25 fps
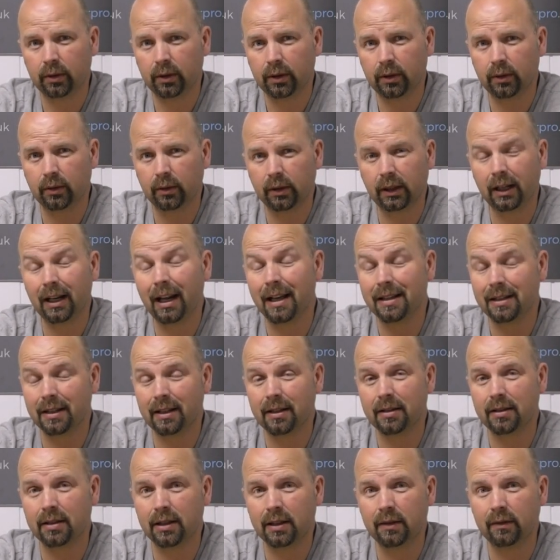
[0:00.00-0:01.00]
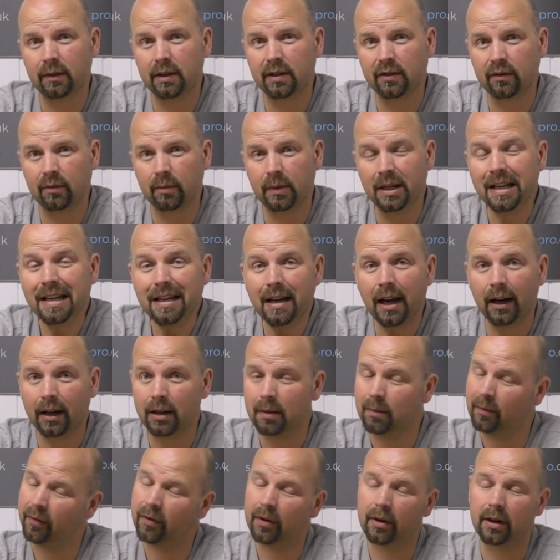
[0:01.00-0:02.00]
You know, the classic series from
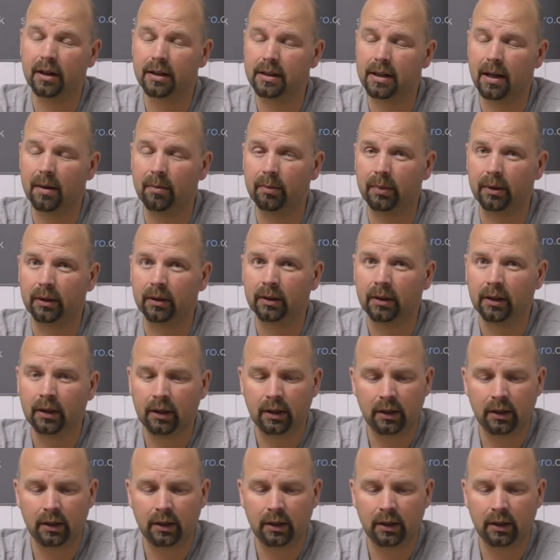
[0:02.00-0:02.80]
Eheim, for example.